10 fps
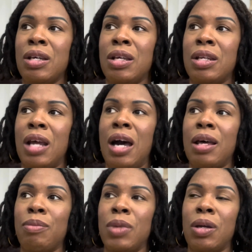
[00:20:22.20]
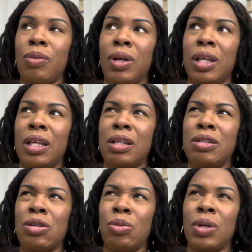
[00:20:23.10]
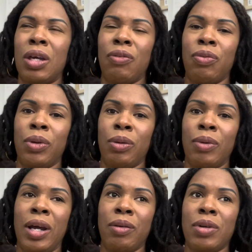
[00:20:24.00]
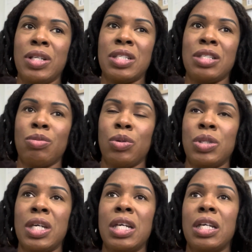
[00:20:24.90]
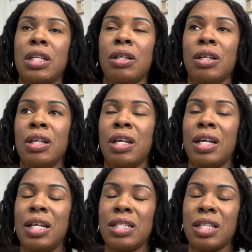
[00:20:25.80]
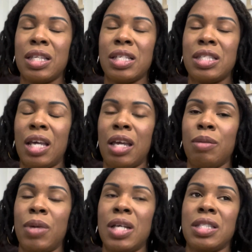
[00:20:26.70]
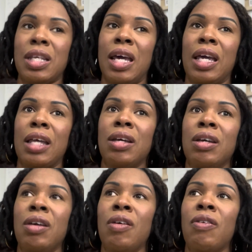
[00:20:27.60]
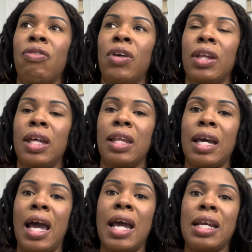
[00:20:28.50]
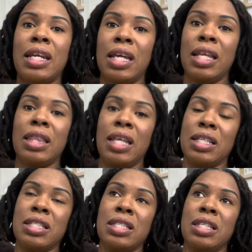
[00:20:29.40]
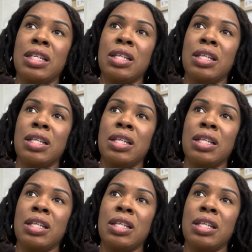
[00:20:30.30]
not me really doing it for the right reasons. Routine isn't the same as like feeling like I need this